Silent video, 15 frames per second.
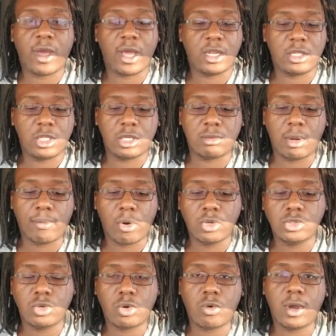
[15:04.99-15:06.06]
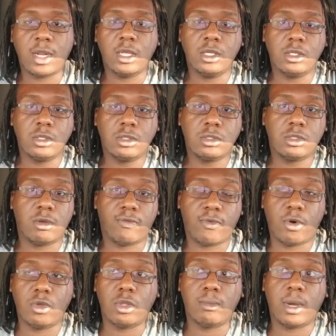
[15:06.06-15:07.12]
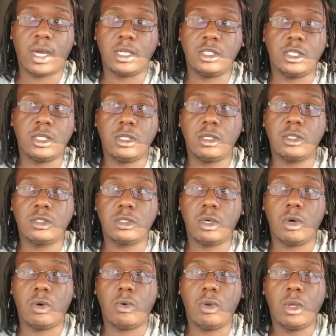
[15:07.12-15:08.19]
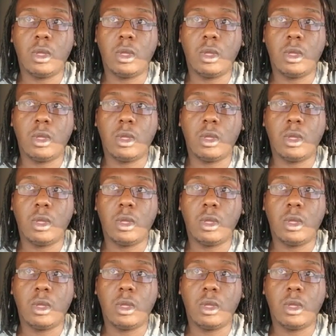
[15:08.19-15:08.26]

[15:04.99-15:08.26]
I had to clean up my personal credit to further my agenda. So